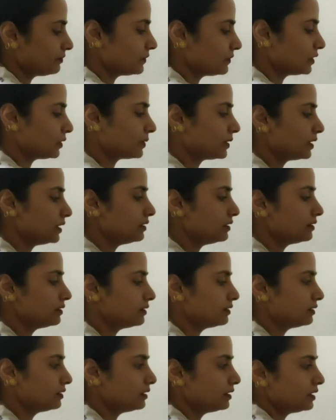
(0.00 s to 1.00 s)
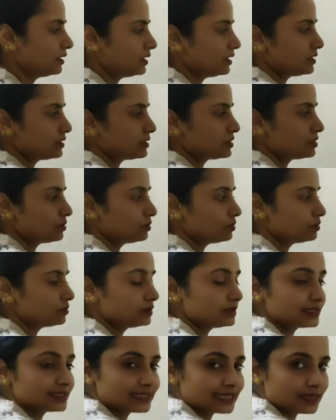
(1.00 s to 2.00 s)
Okay. So the
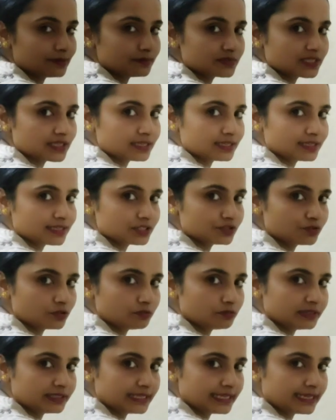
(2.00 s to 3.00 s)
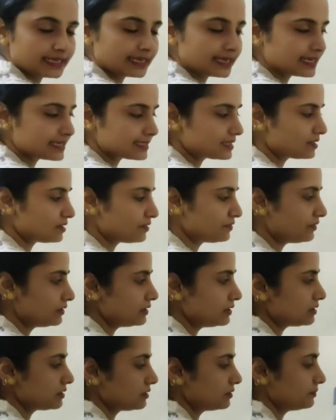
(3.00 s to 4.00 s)
same sentence will be taking as a
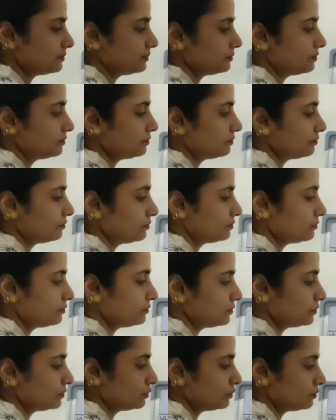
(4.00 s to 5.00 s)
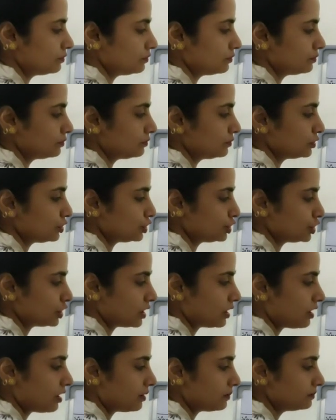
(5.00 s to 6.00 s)
reference.
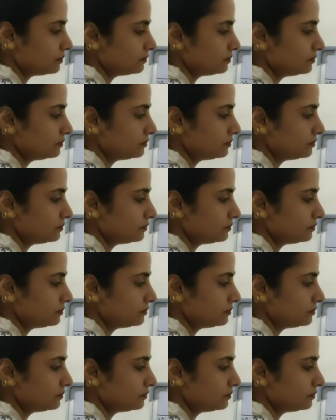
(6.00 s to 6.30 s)
Shyam